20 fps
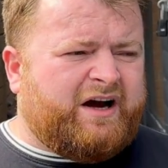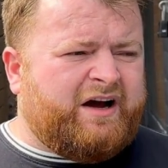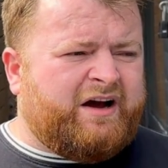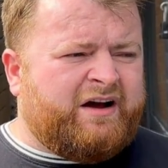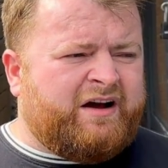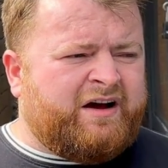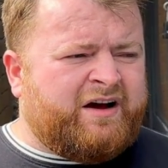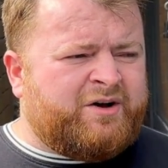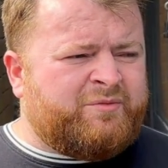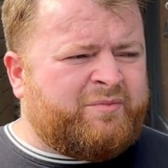
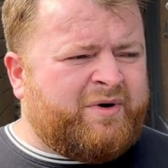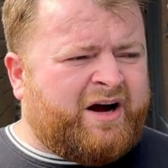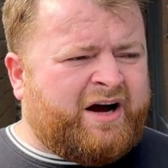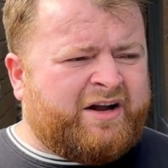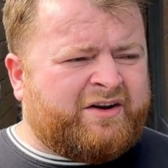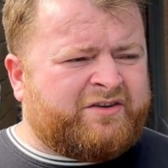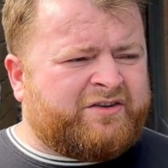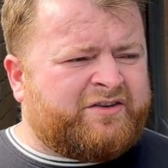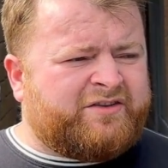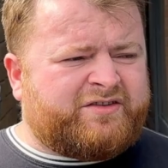
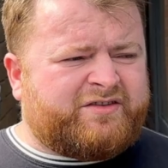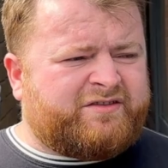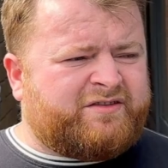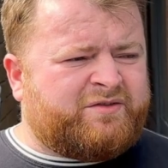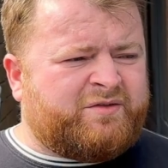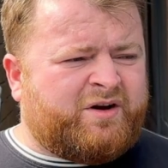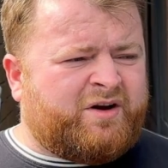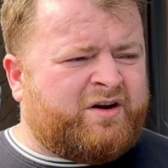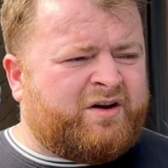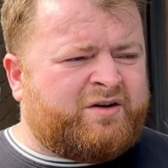I'm
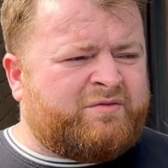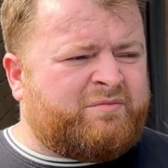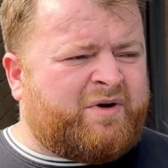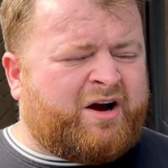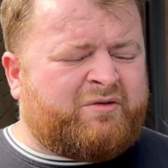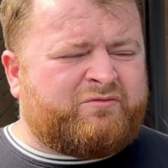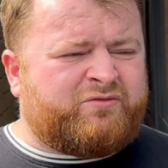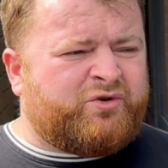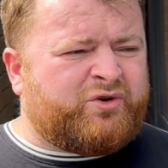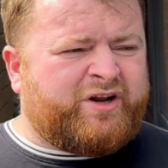
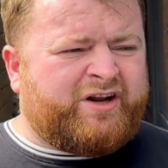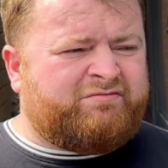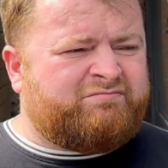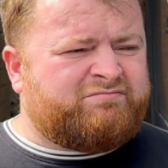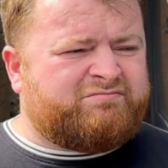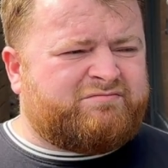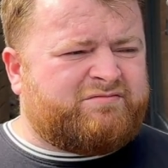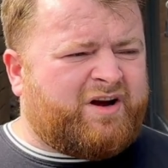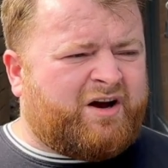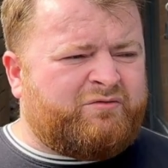
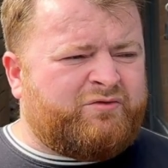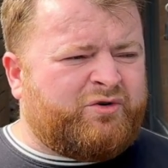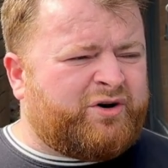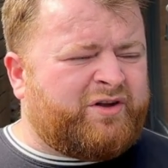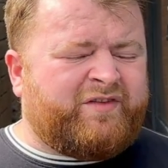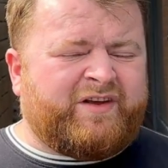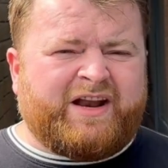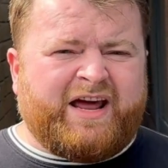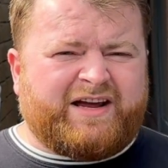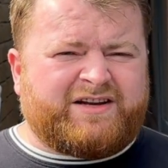
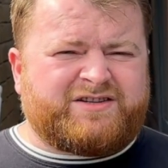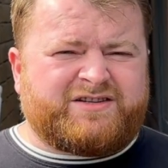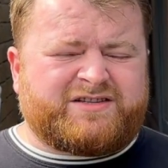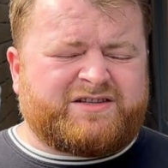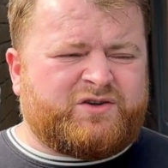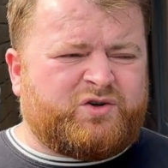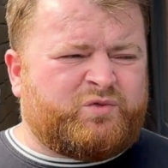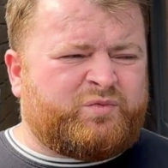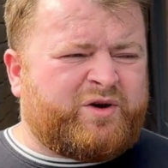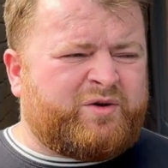running the Nexus
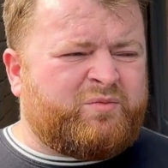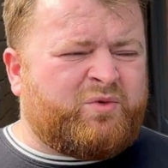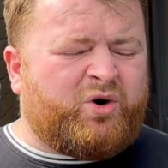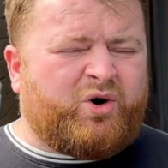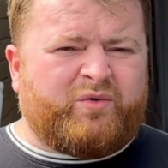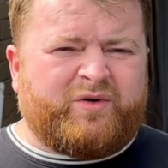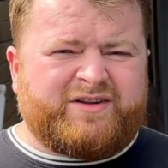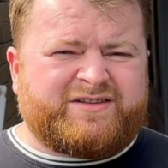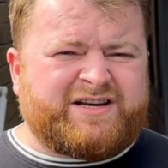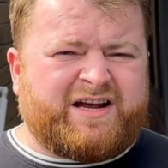a little bit
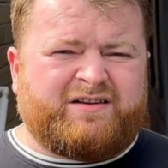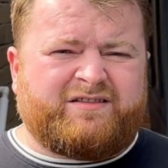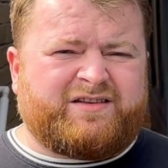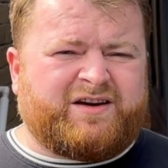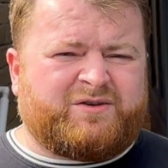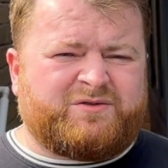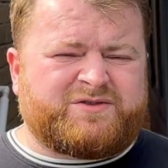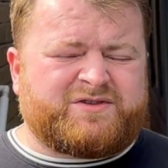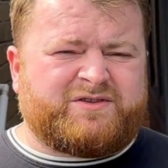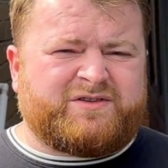more at
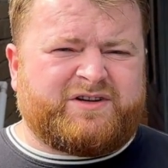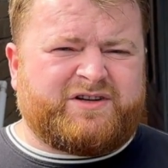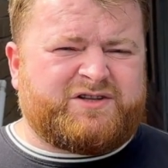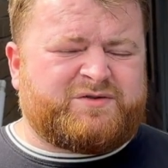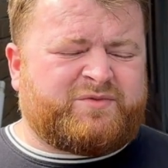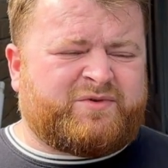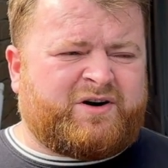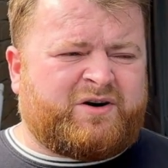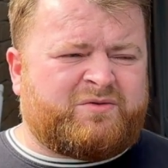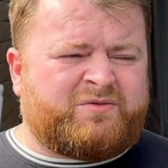10,000 litres
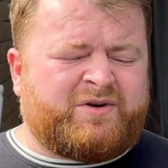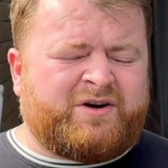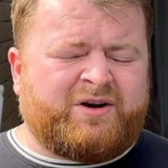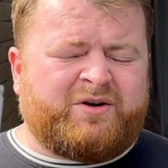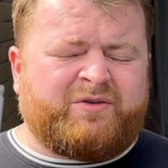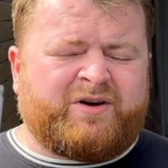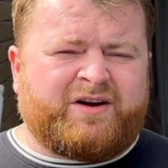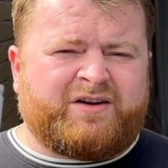per hour anyway.